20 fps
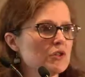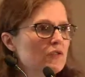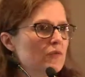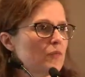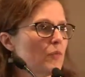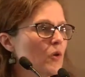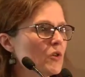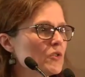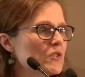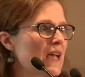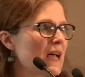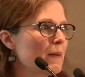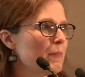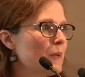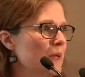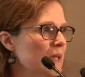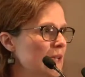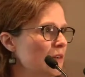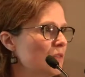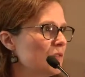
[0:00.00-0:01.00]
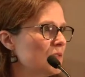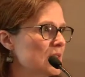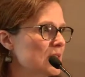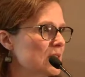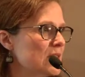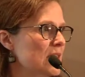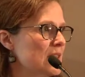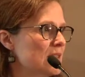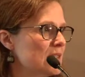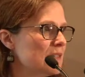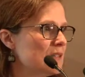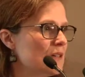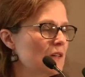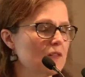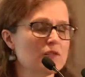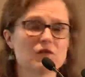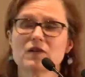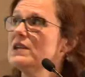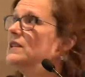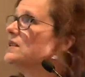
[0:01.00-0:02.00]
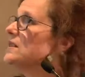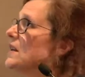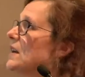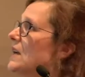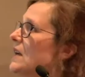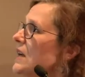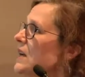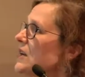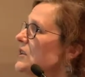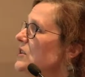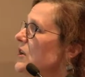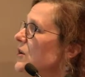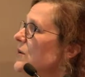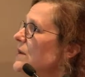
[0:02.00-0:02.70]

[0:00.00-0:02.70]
of what's happening on the skin surface. So